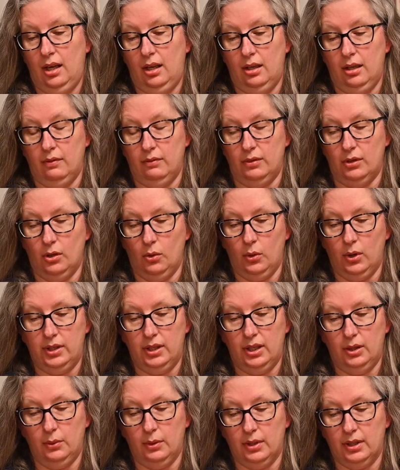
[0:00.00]
I have no
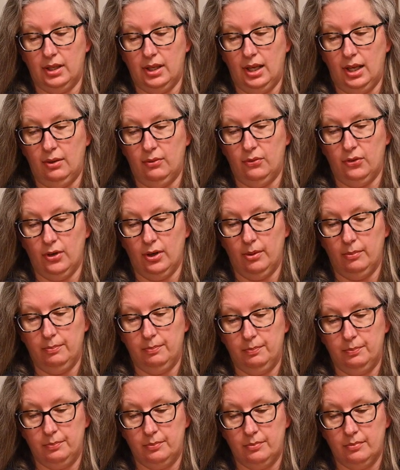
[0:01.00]
idea where it came from.
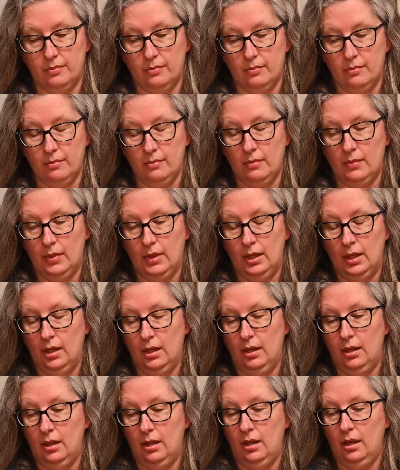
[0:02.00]

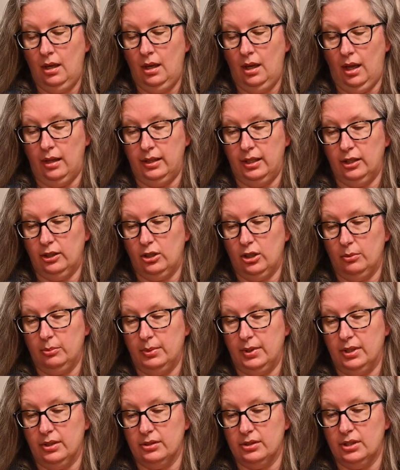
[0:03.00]
And then a
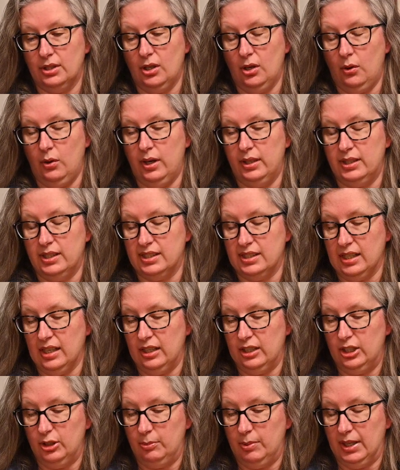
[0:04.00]
couple of years ago, I
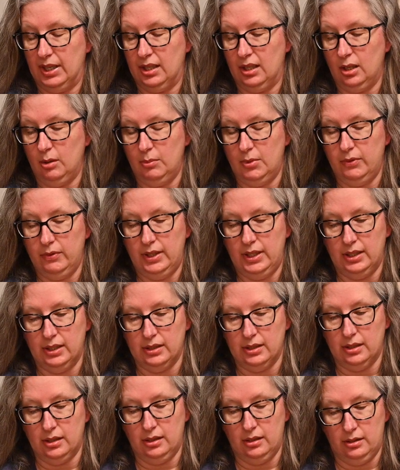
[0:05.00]
decided to pick it up and read it.